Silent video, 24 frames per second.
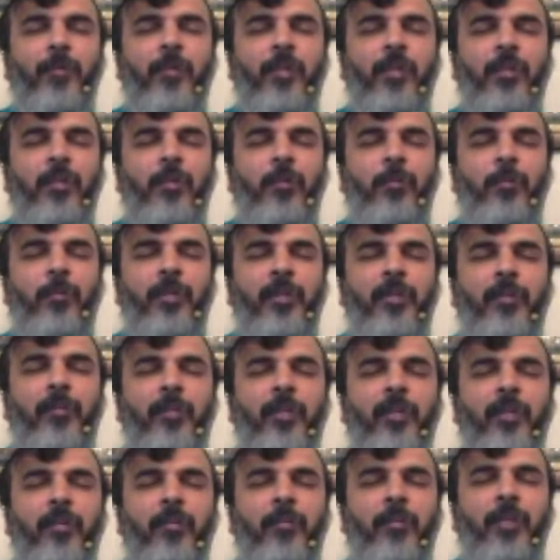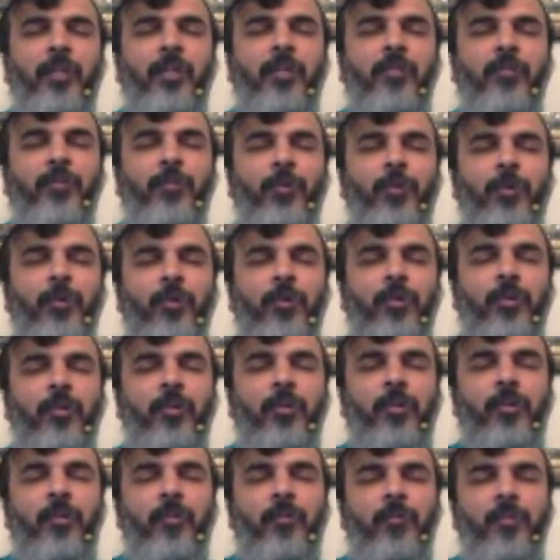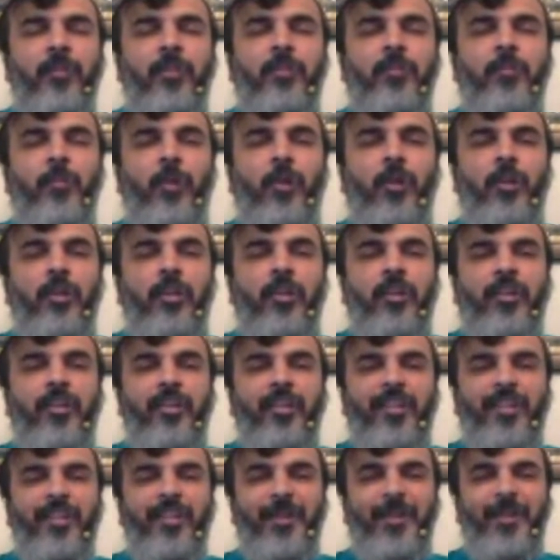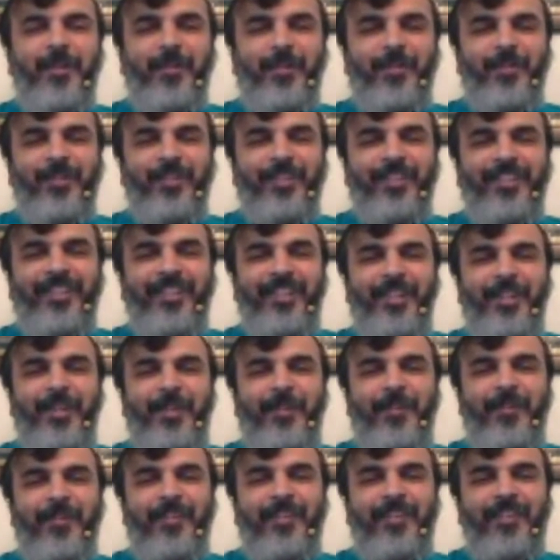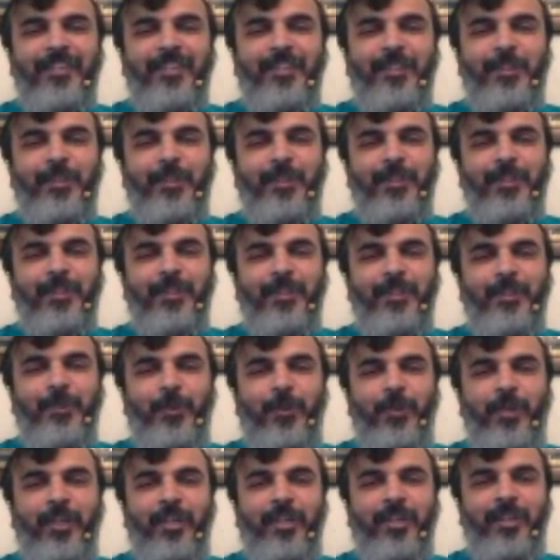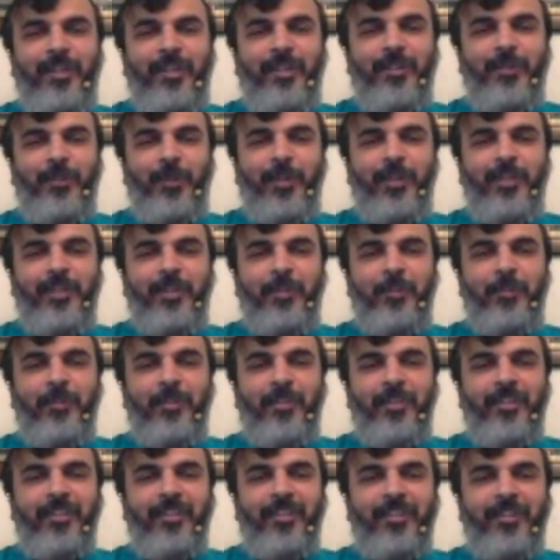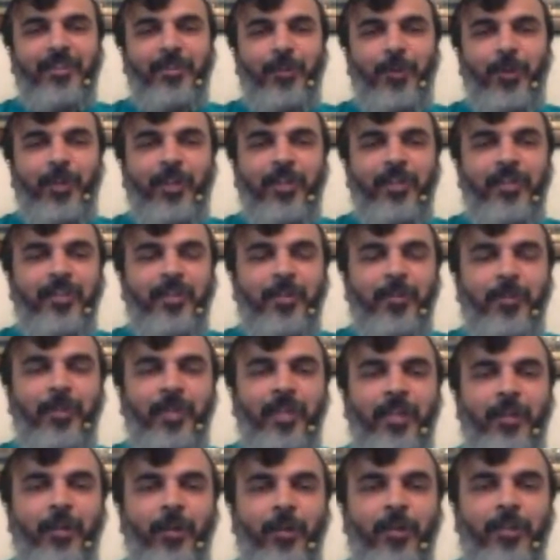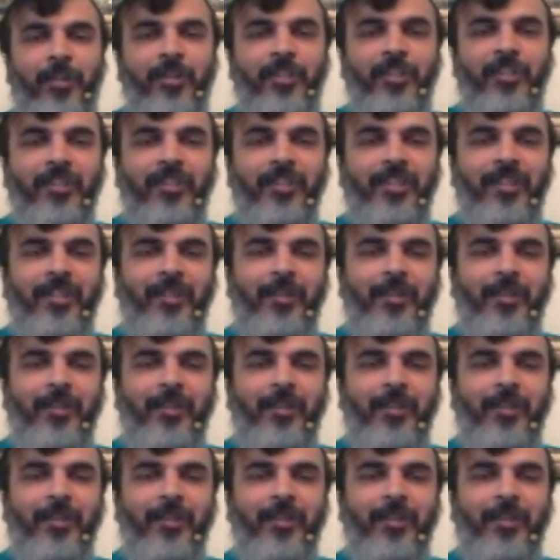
I'd be willing to pay big money for this body. You see? It's quite something. It's quite some technology.